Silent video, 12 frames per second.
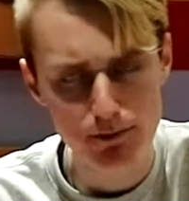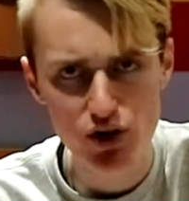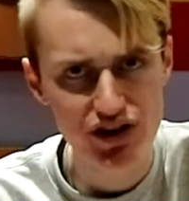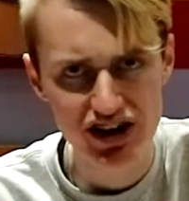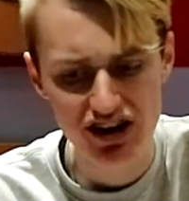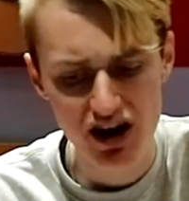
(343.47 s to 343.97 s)
I'm not
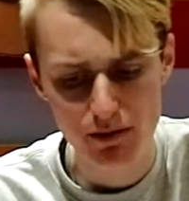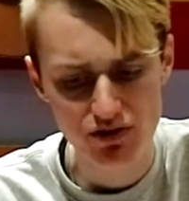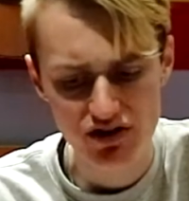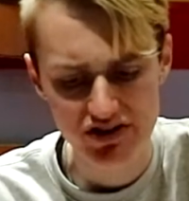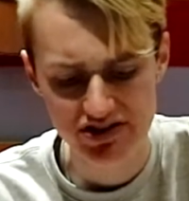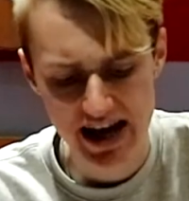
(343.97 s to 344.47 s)
going to lie. I'm
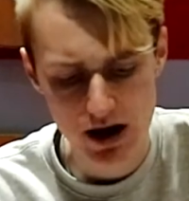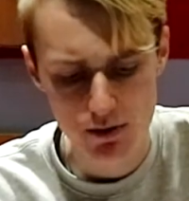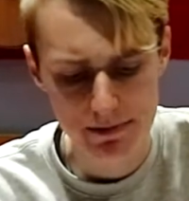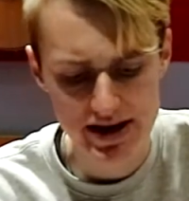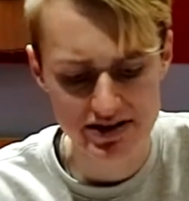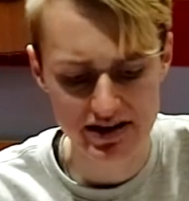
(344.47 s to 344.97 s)
not going to say how
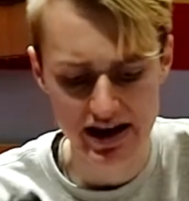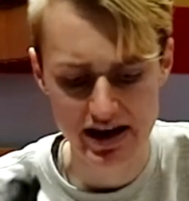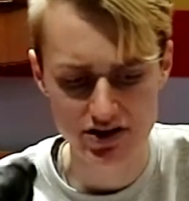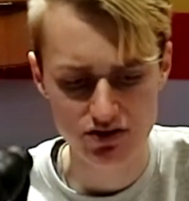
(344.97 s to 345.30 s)
amazing it is,